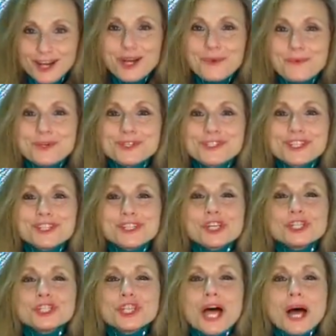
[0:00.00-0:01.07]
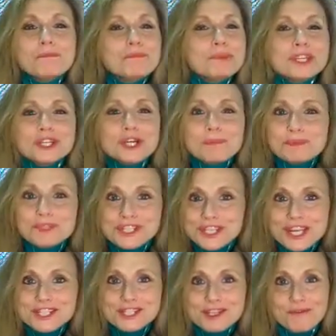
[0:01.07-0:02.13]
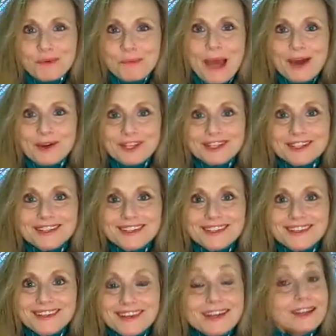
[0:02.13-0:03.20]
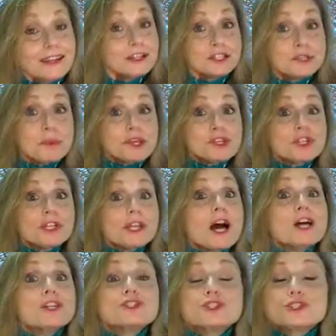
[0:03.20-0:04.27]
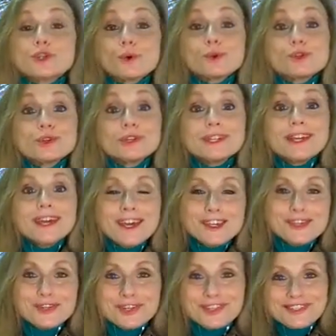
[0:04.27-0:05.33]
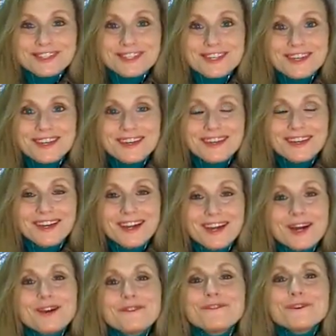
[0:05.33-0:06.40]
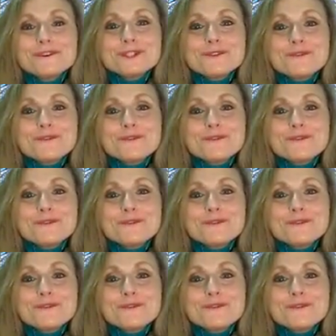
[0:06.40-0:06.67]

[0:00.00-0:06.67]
I would suggest not being obsessive about it, especially on social occasions. First